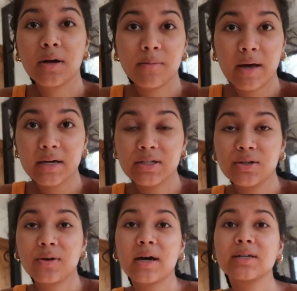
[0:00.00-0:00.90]
come back to
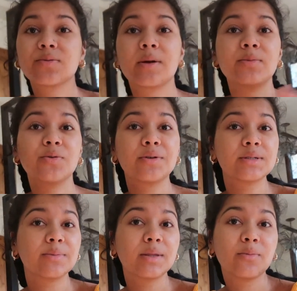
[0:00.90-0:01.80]
you guys when I'm doing
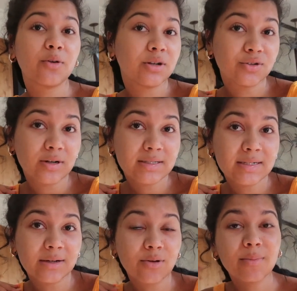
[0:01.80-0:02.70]
something more
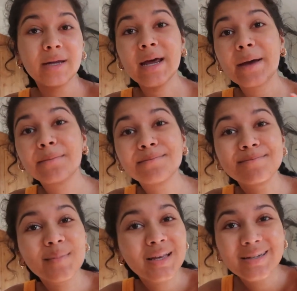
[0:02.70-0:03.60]
interesting with my day.
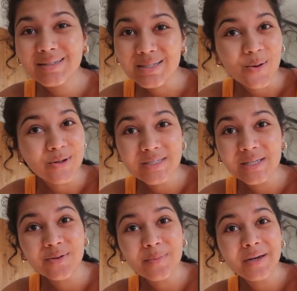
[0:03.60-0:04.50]
So we will
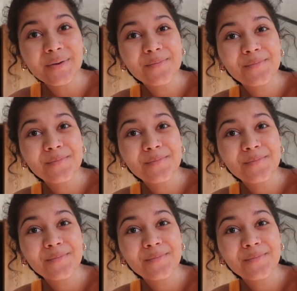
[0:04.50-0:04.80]
see you in a bit.